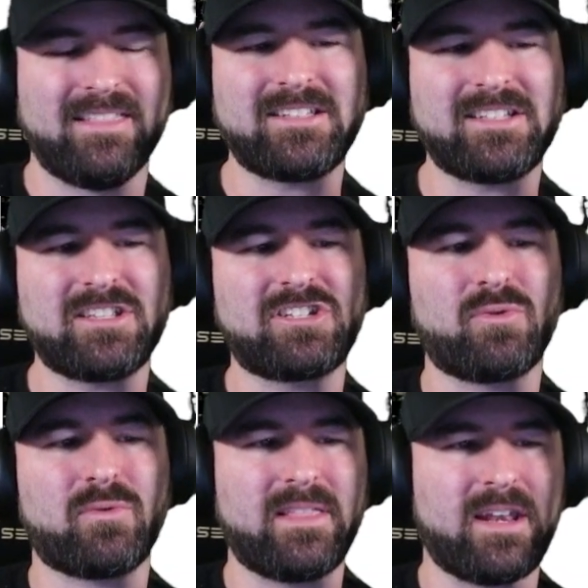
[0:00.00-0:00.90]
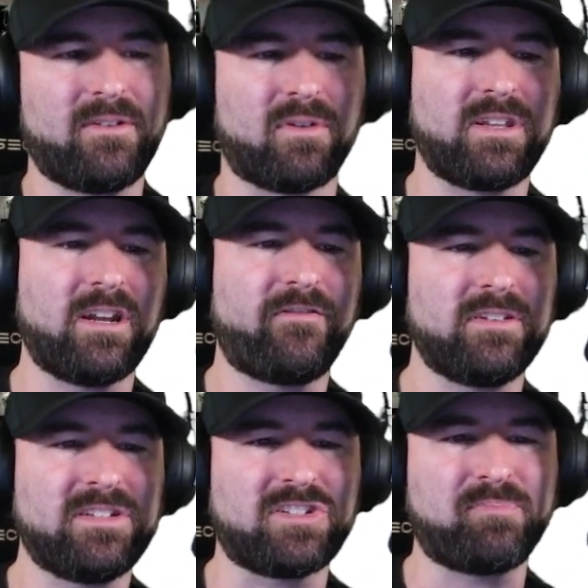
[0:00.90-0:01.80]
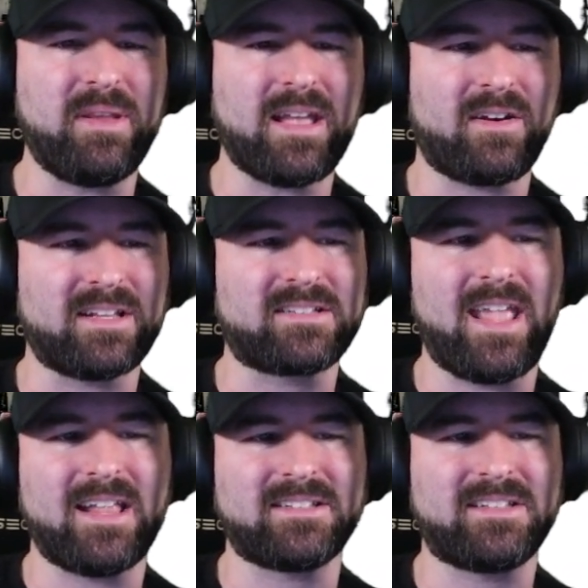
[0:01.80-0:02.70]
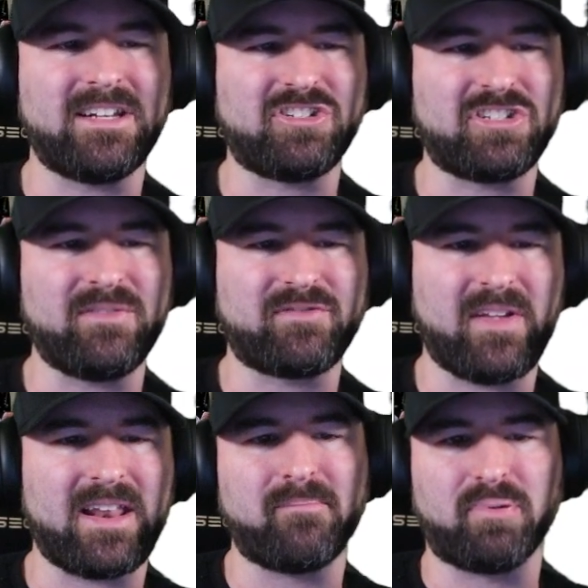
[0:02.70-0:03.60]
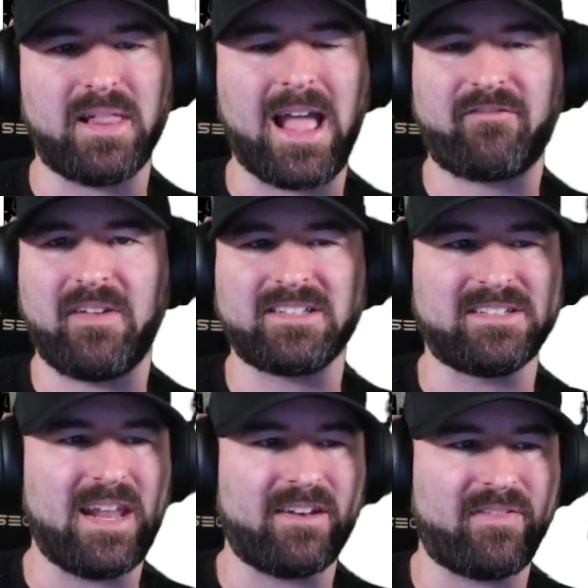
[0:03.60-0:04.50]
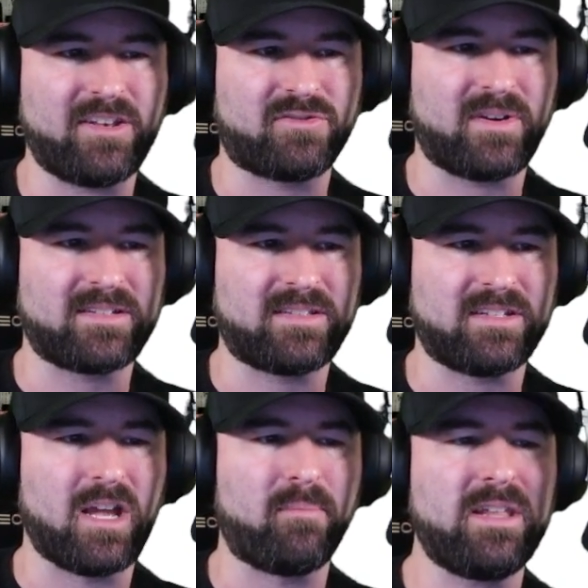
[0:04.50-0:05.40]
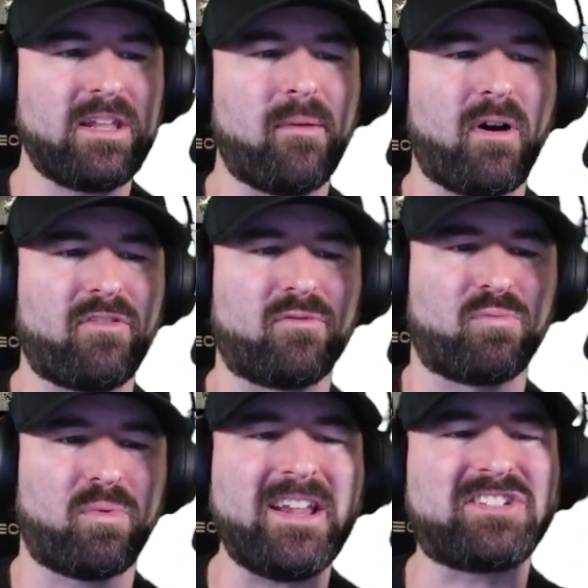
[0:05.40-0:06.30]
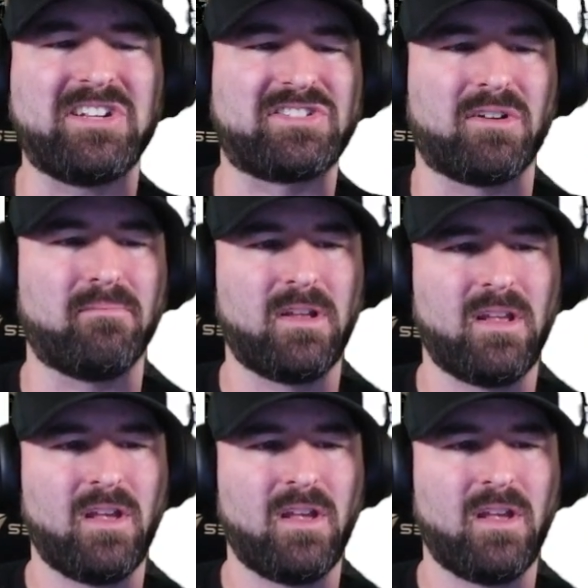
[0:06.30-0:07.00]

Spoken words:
This is the story that he wrote. The NFL needs to speak out against Kansas City Chiefs fan in blackface native headdress. The doubling up on the racism.